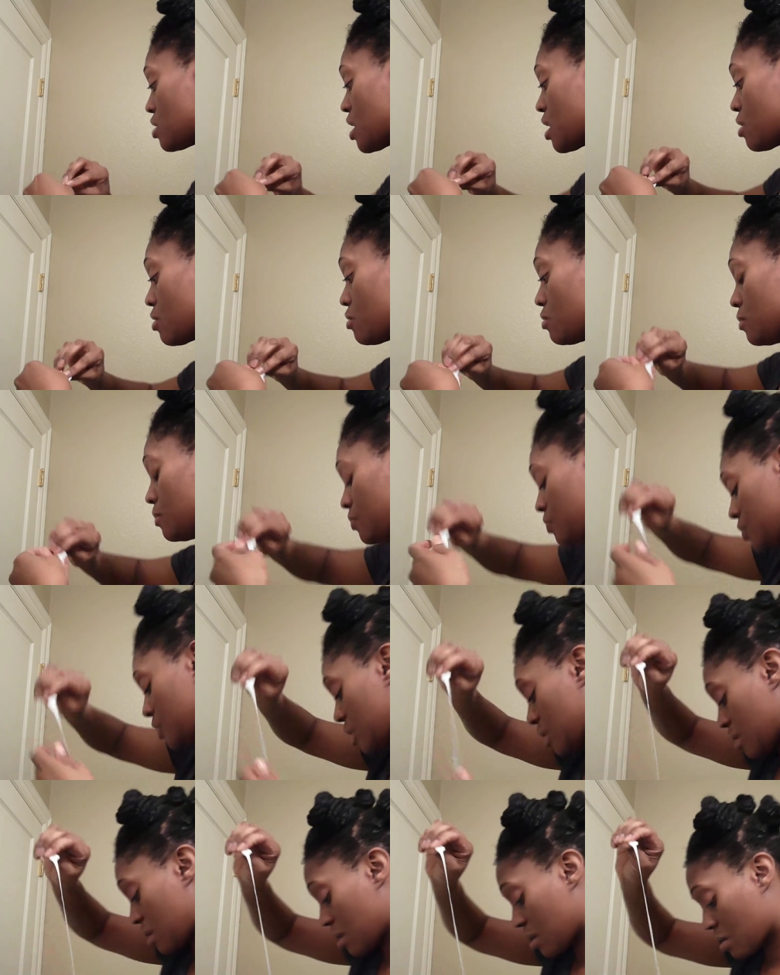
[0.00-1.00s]
now.
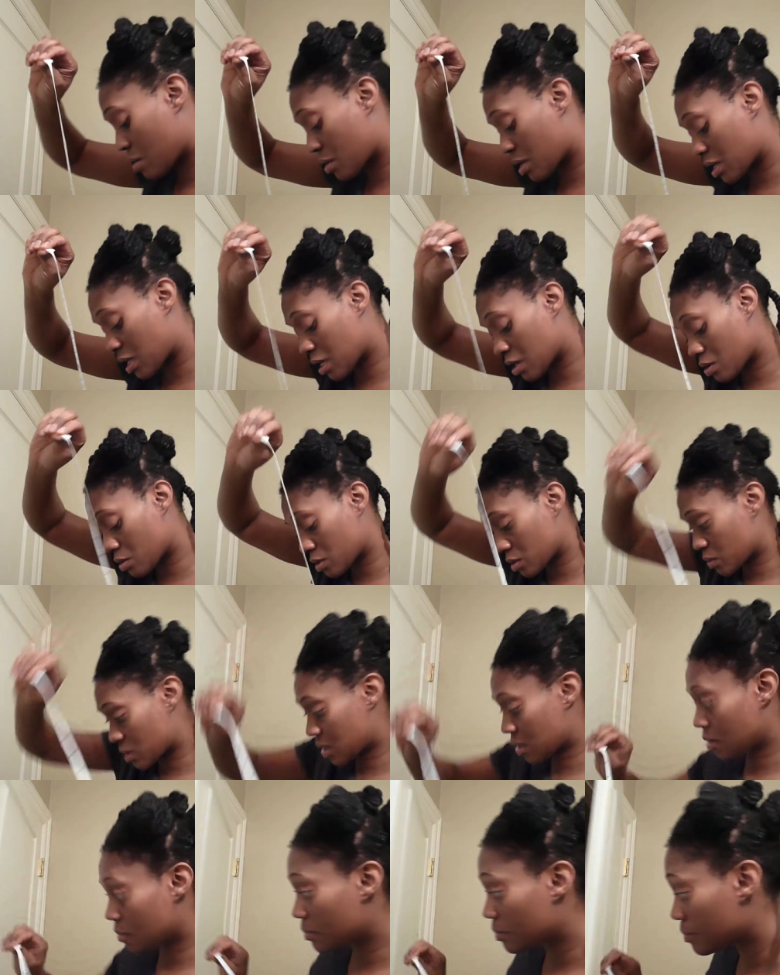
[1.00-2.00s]
Okay, let go, sweetie.
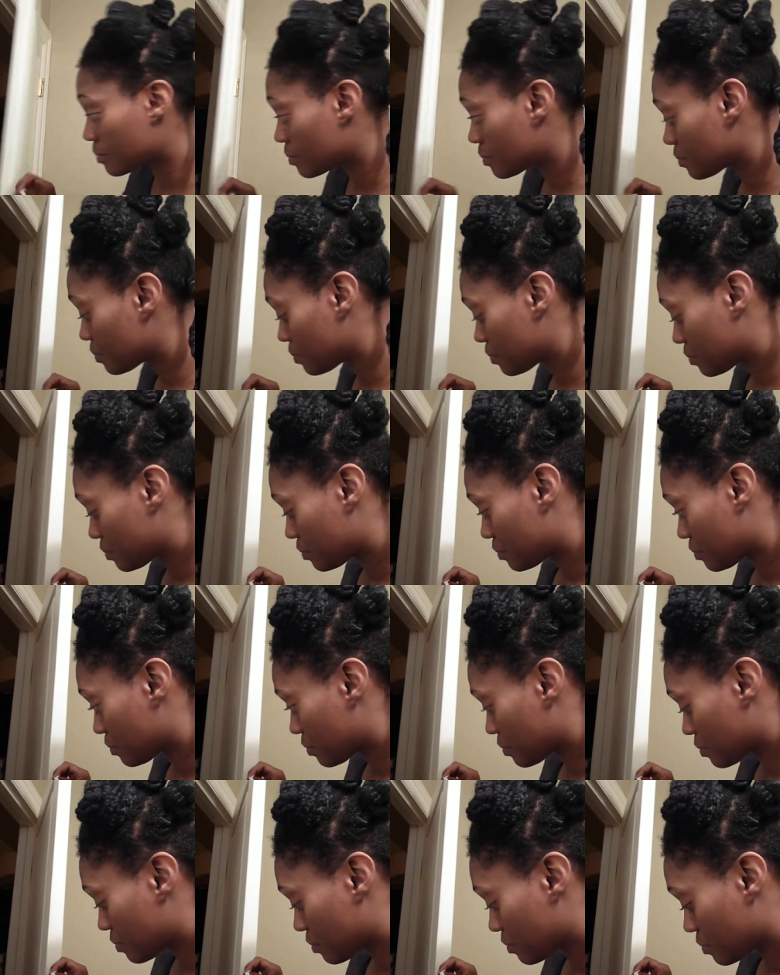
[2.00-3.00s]

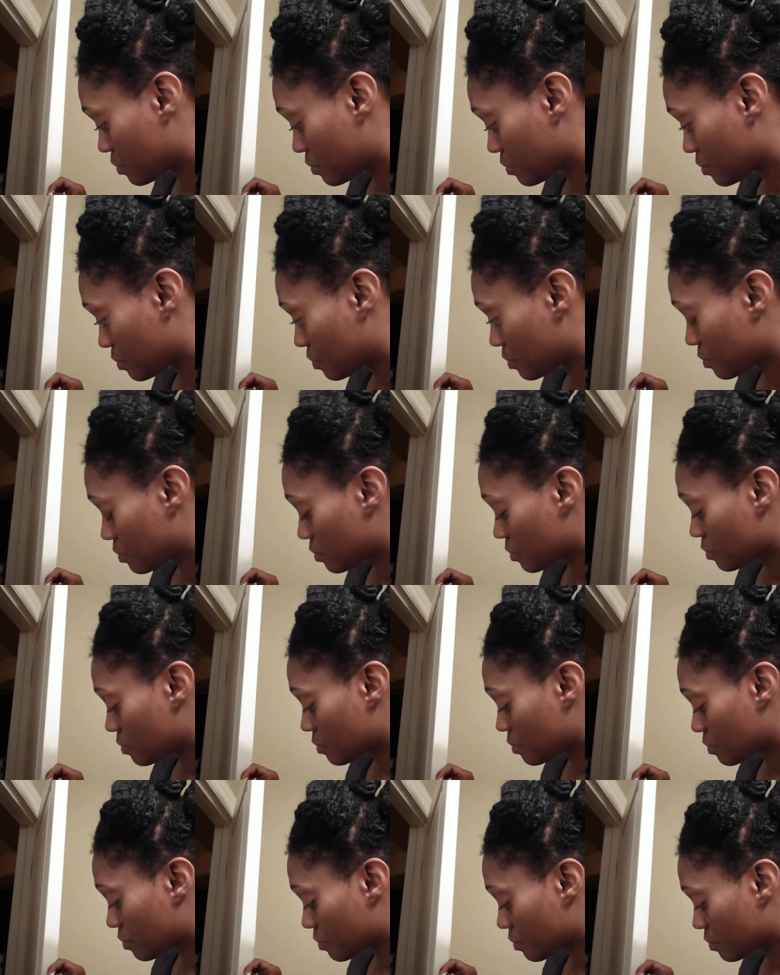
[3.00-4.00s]
I
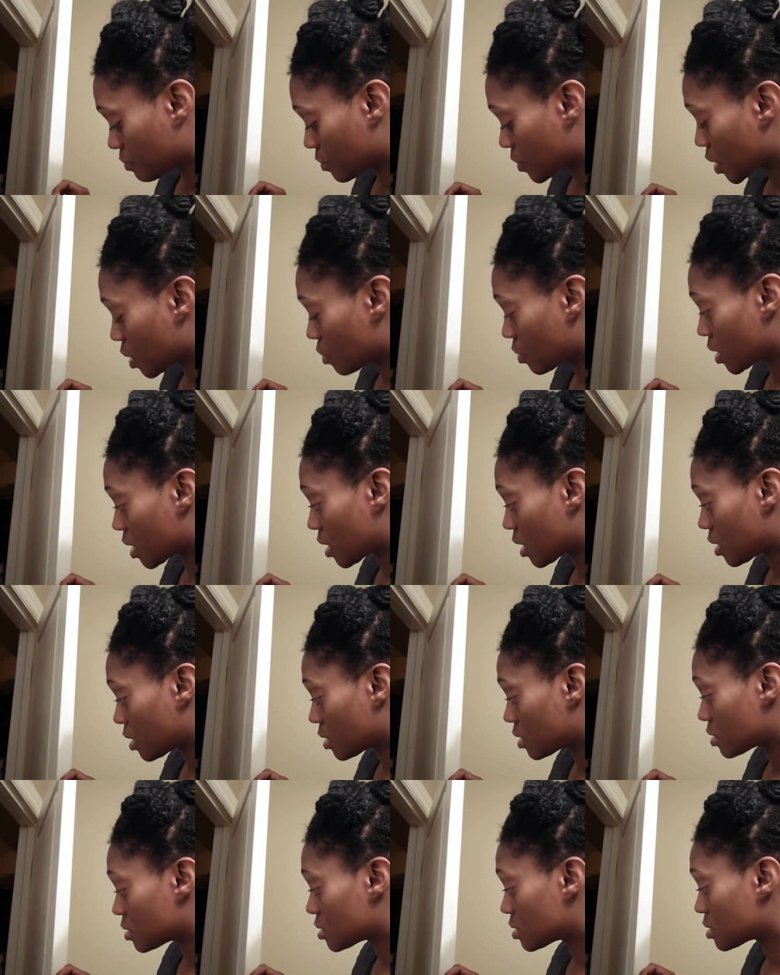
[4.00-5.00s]
said he hate me. Okay,
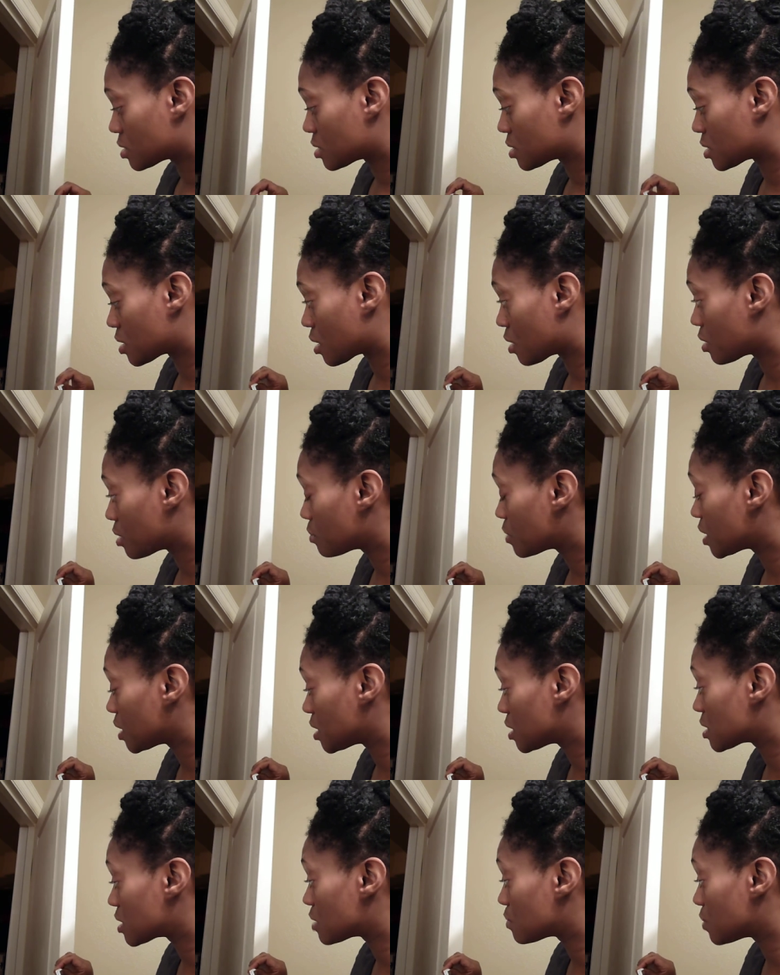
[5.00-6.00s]
tell him he
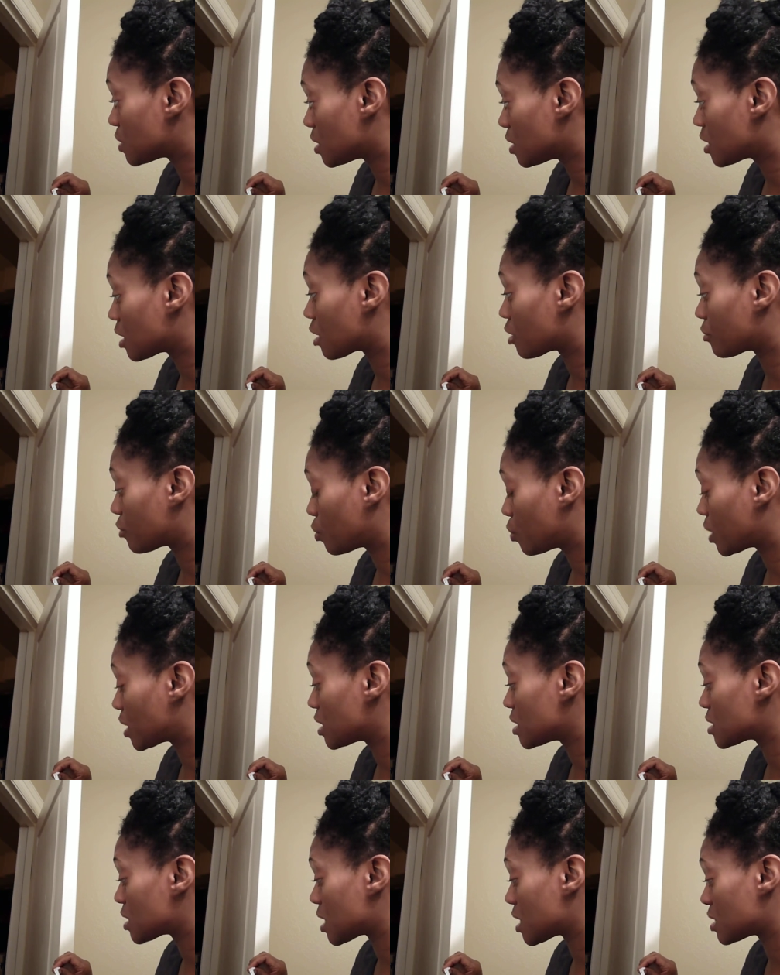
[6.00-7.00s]
needs to be careful what he
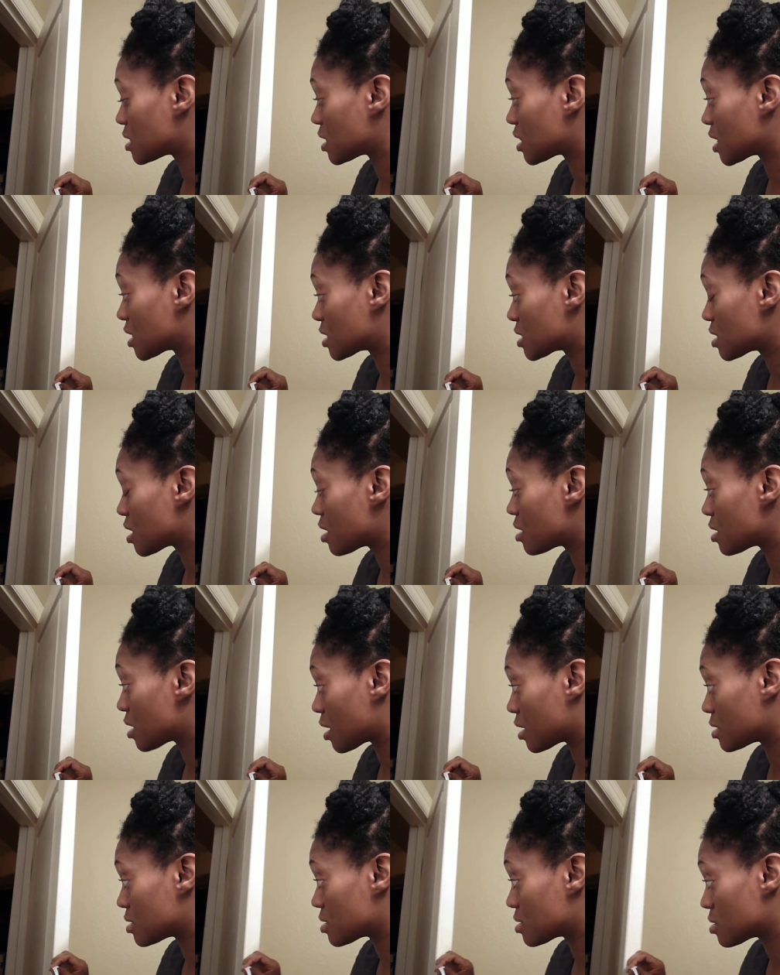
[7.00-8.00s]
says, and that's not
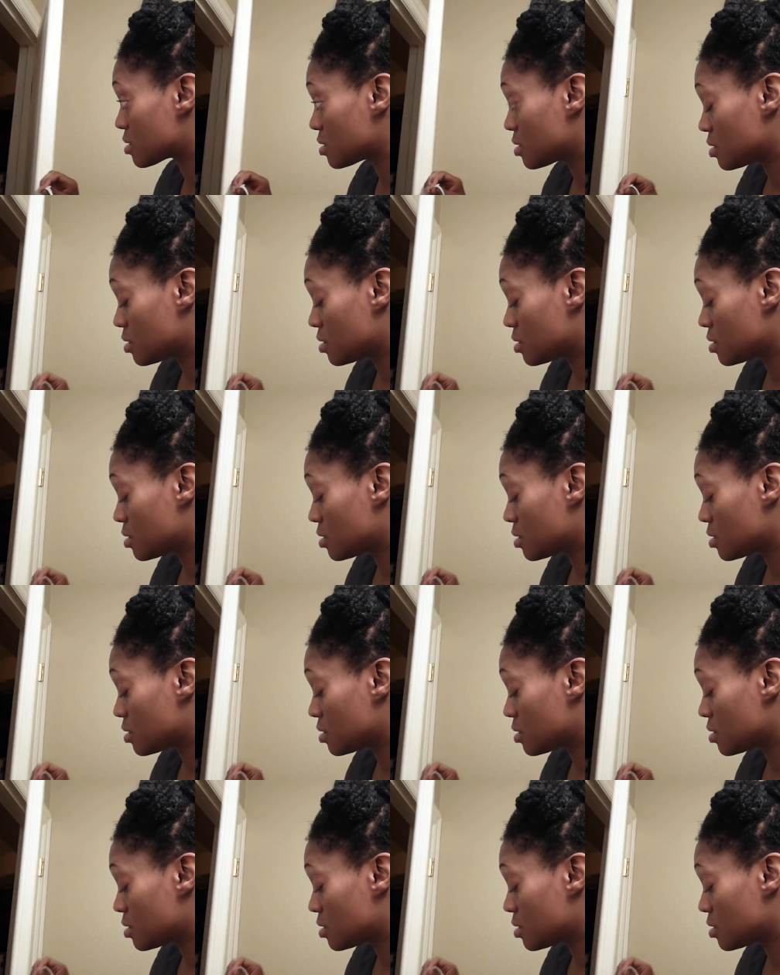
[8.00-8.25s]
nice.